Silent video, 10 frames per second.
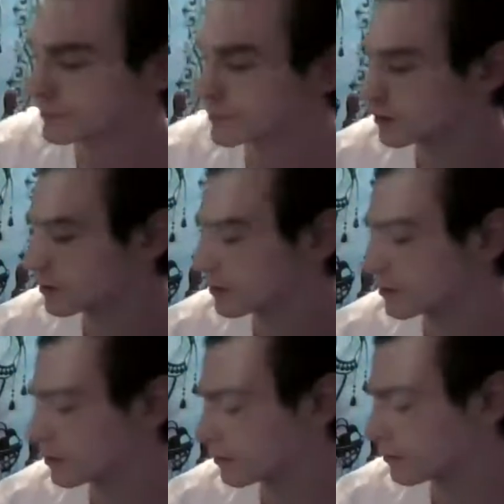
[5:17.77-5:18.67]

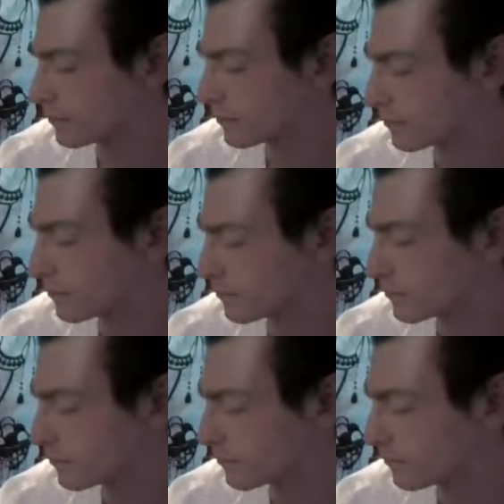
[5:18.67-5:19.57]

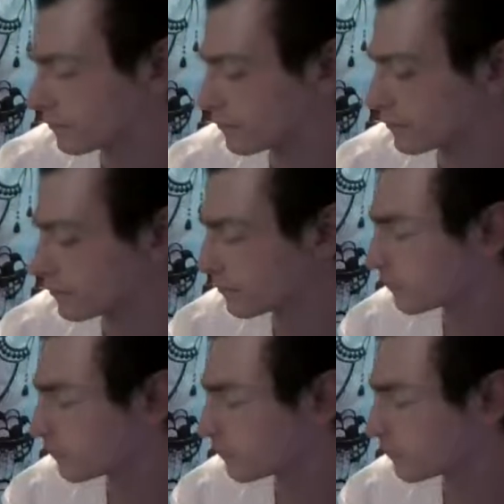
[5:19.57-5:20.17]
(silence)